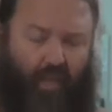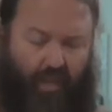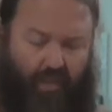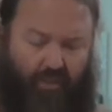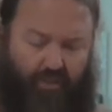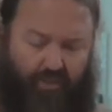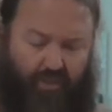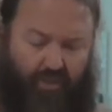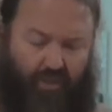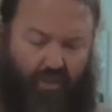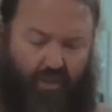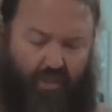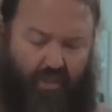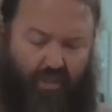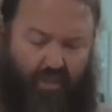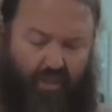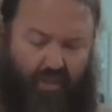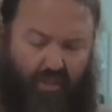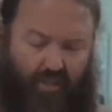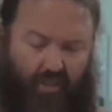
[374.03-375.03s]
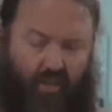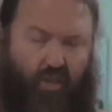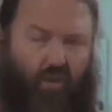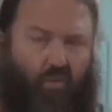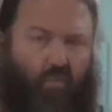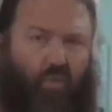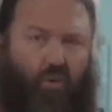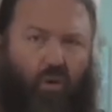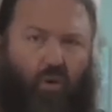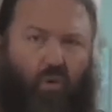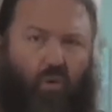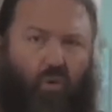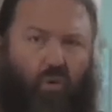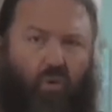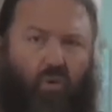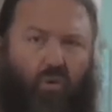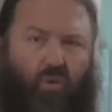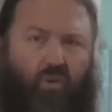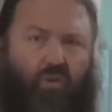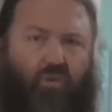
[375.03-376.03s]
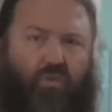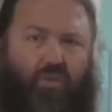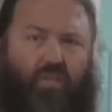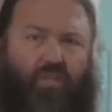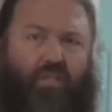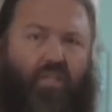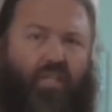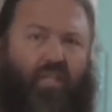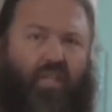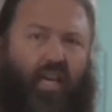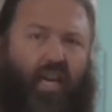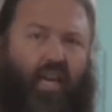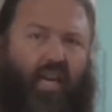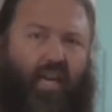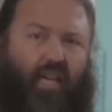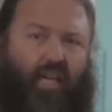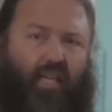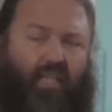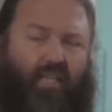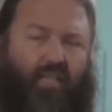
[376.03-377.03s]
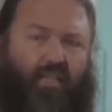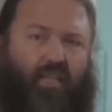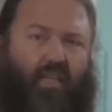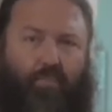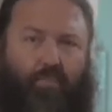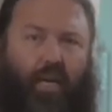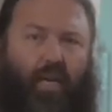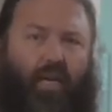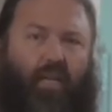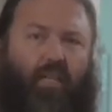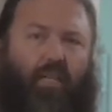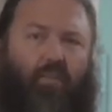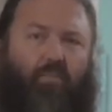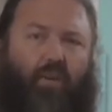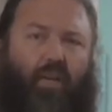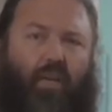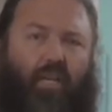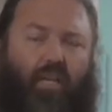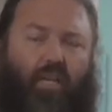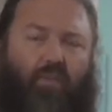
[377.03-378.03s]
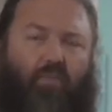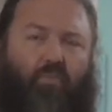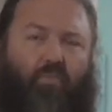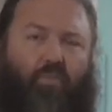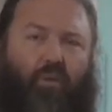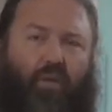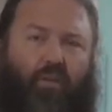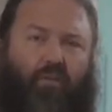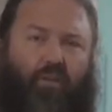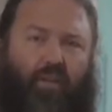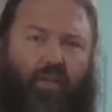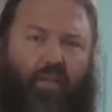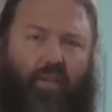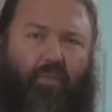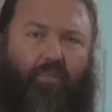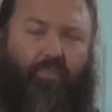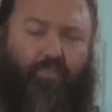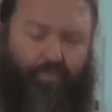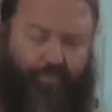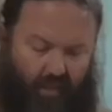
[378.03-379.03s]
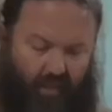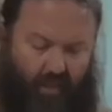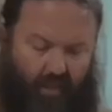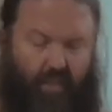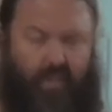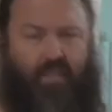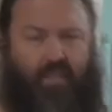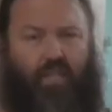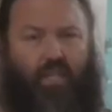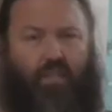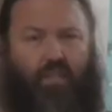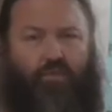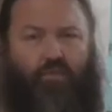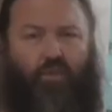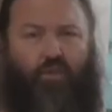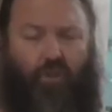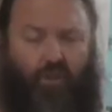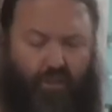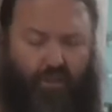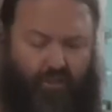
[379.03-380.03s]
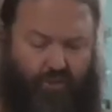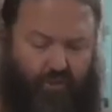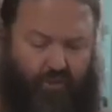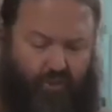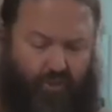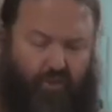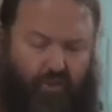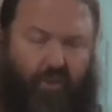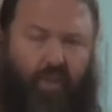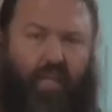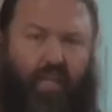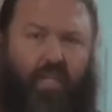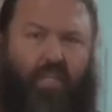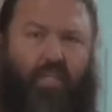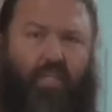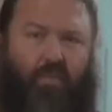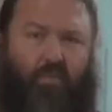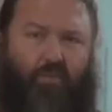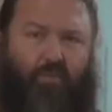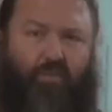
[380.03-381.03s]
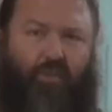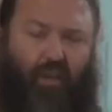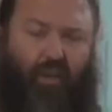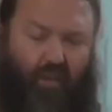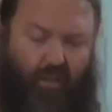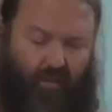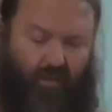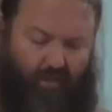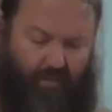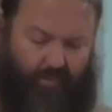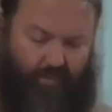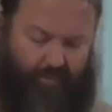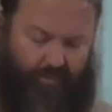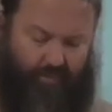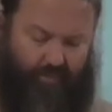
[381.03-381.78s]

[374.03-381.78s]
and Turkey were all Christian lands back in the medieval period. In 642 Egypt fell.